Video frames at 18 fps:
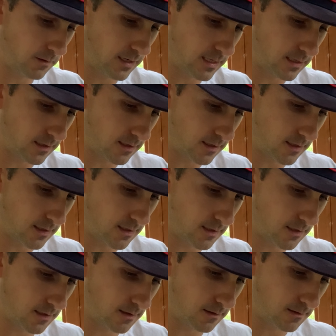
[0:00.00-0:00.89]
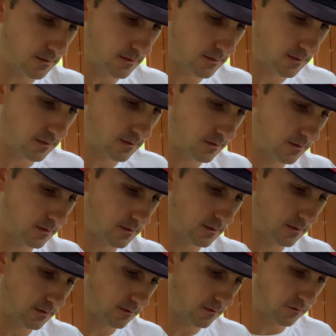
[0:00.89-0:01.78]
we got a uh,
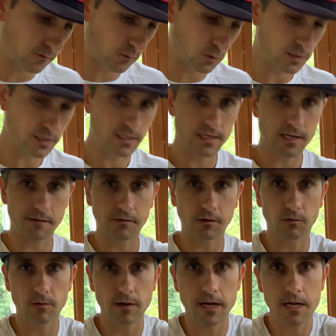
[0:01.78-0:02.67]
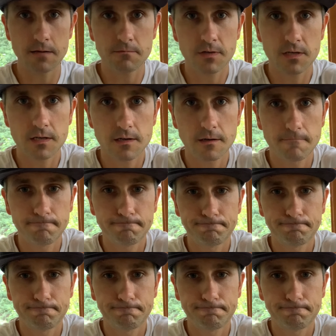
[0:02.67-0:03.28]
47 grams.